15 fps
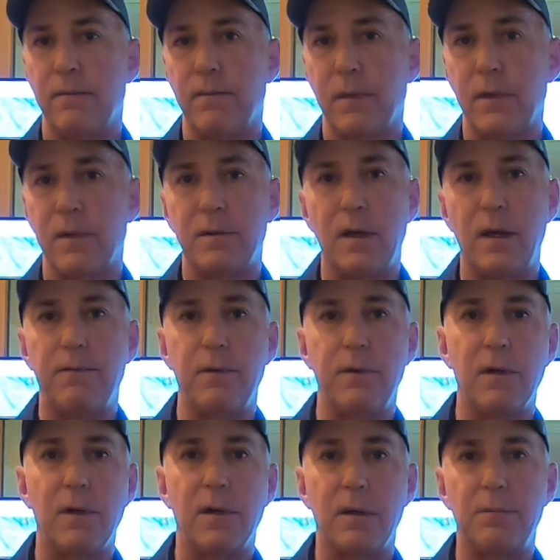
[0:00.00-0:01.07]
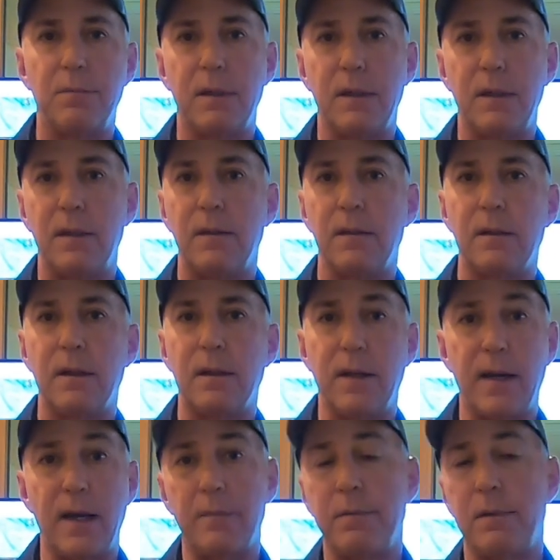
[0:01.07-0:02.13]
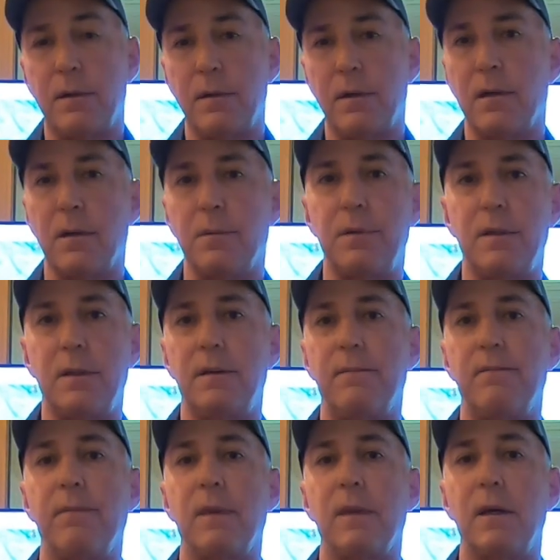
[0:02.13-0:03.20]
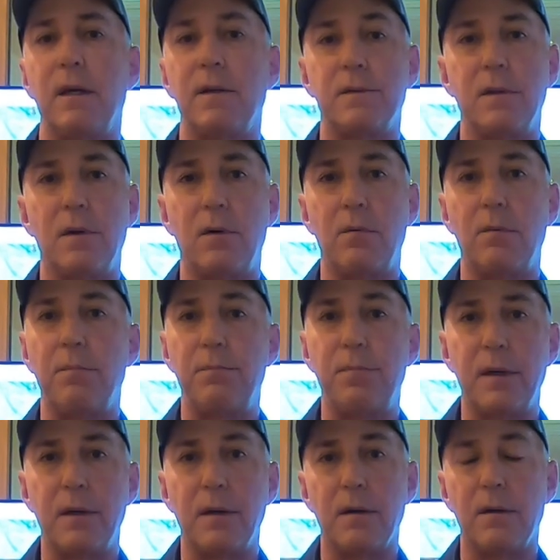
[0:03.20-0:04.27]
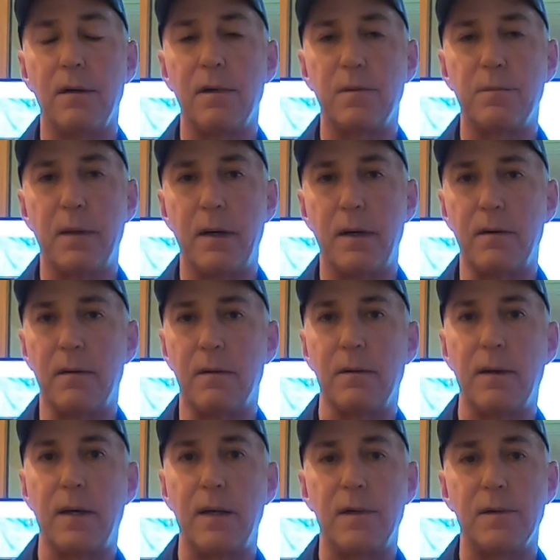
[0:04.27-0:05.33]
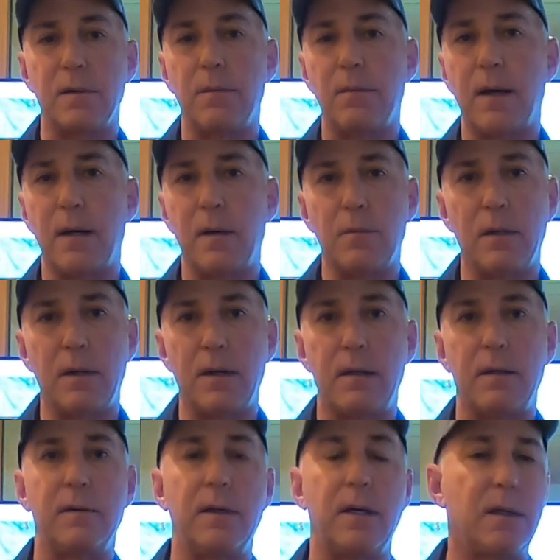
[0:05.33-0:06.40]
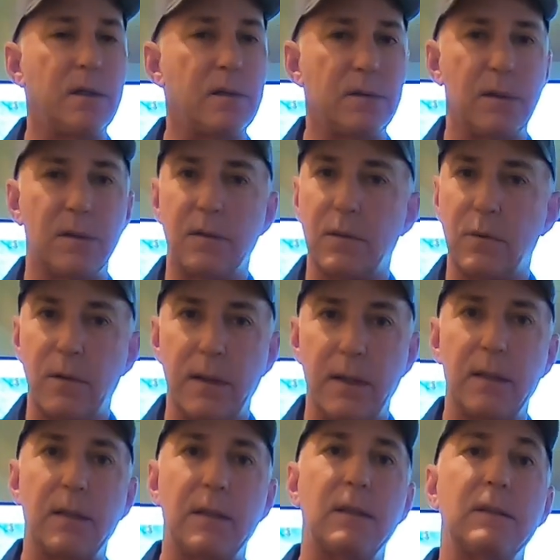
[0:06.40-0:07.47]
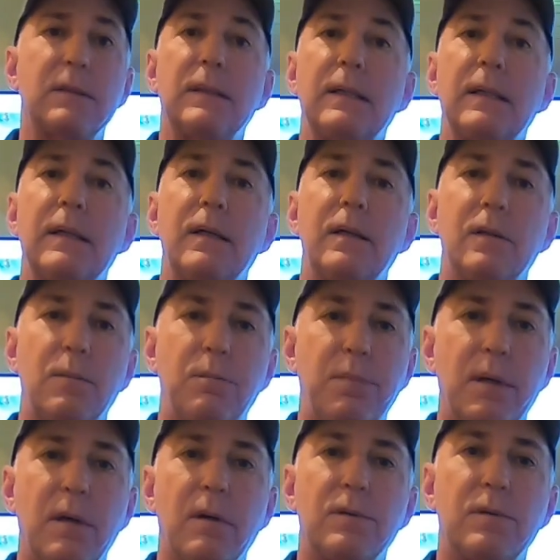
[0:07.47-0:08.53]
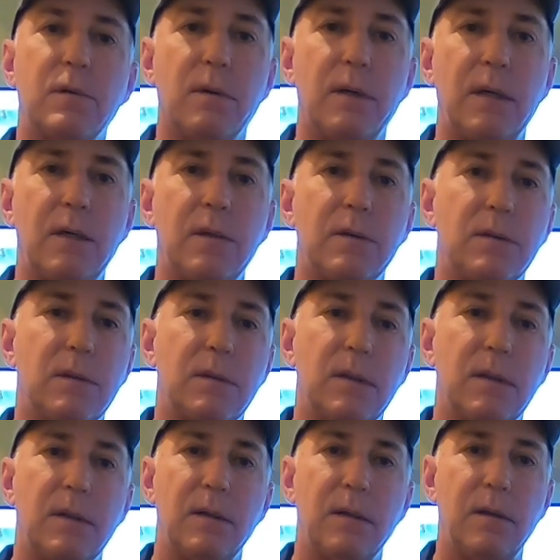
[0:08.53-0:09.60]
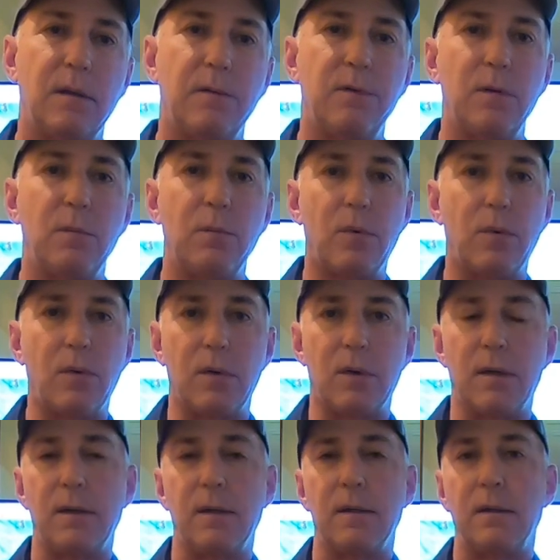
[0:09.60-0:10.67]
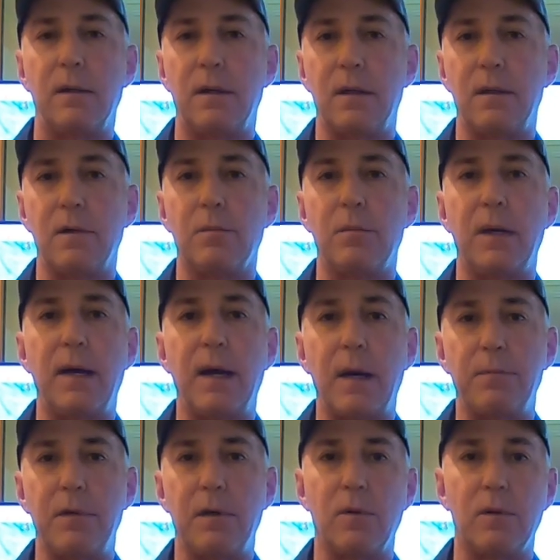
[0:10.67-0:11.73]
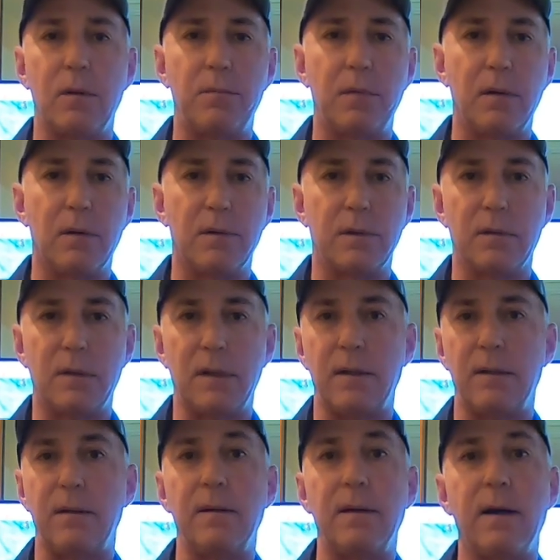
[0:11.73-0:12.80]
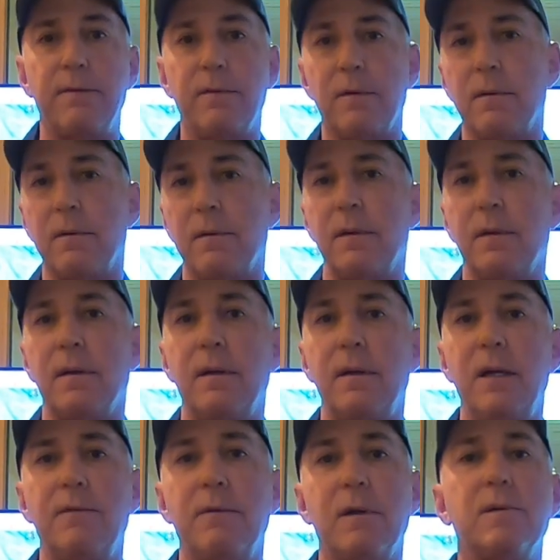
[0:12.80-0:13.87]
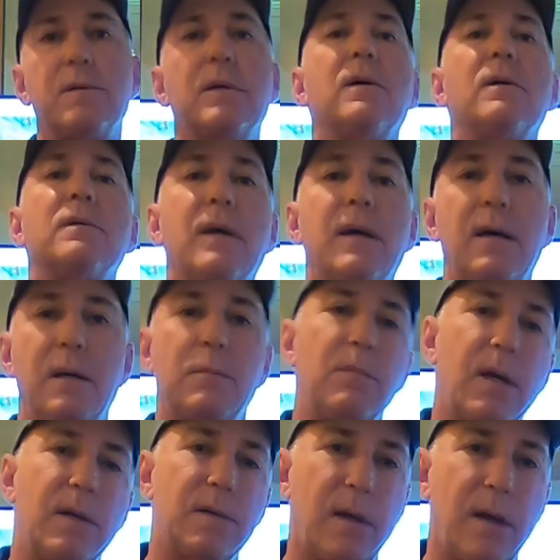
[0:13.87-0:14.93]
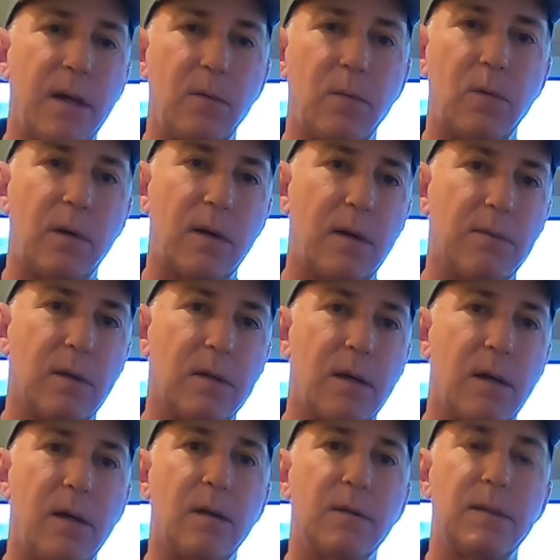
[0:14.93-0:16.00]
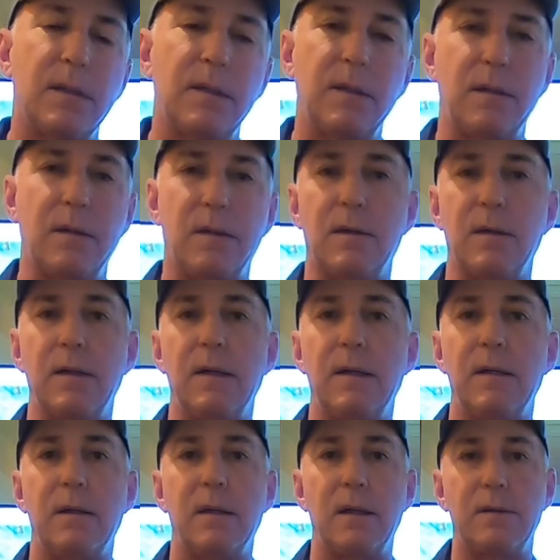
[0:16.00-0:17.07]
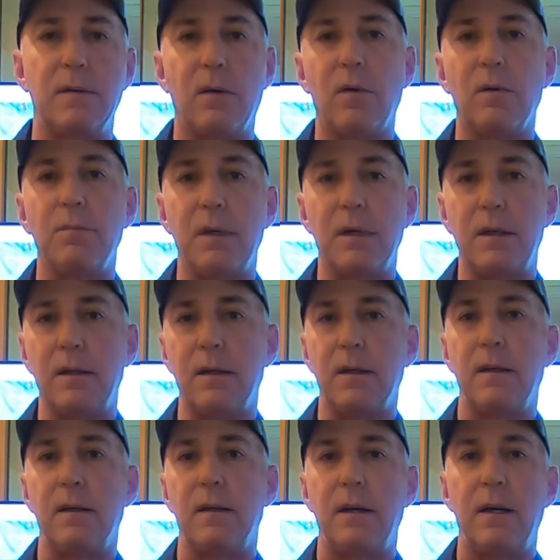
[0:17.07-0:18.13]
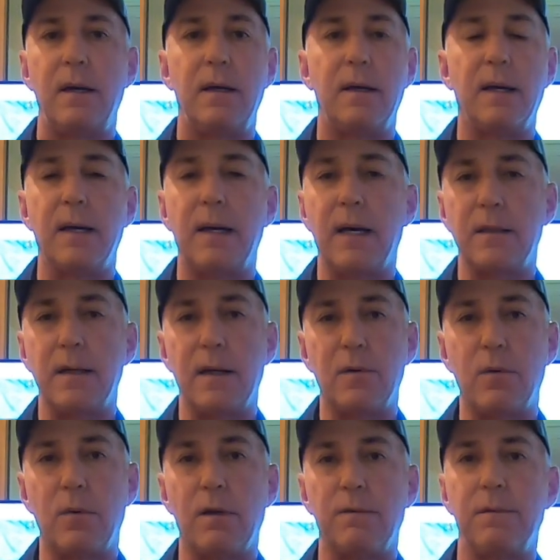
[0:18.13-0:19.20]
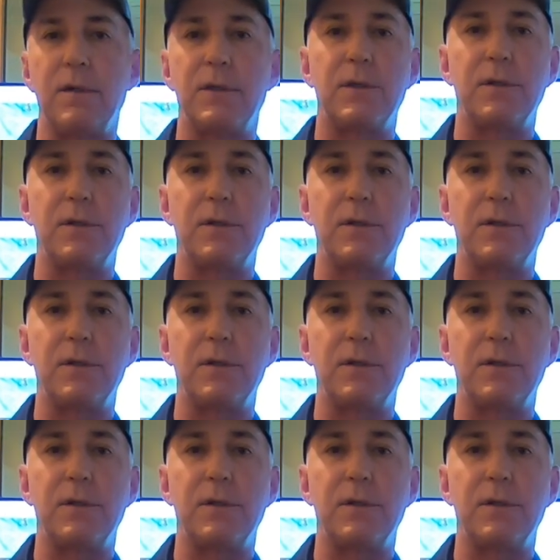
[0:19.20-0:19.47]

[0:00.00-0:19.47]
the safer you're going to be and the happier you're going to be. And so bigger is better. That is the bottom line. That is just the way it is. The bigger screens give you more, and you'll be happier with a bigger screen. Never, even a single time, has anyone ever called in here and told me, hey, I got that 12-inch